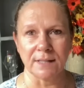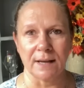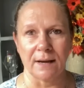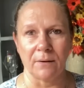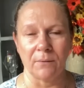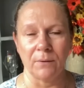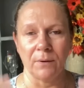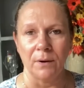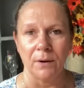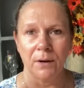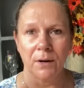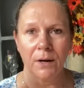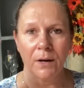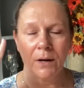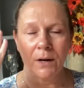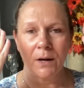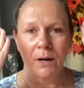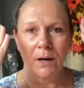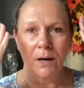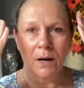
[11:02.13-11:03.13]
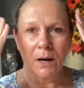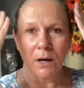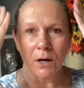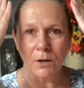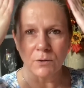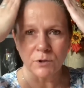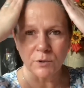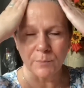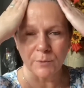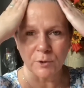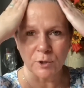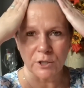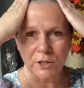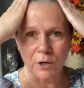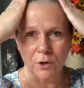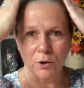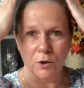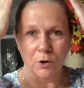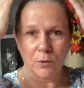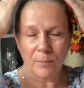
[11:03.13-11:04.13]
out, go to put it
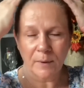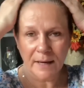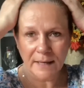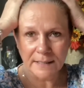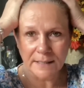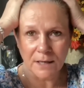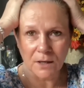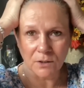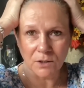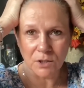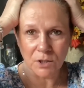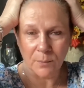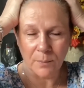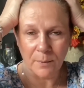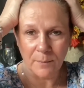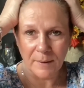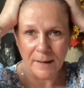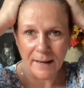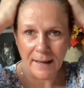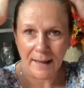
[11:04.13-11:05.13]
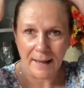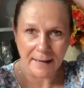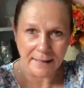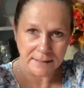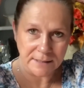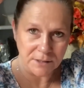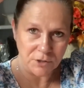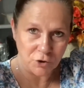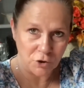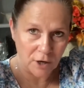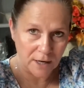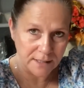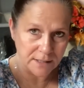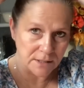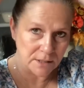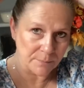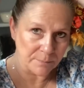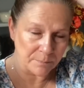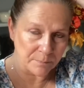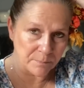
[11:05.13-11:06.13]
up, get it on top of my head, try
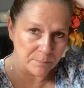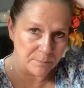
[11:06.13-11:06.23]
to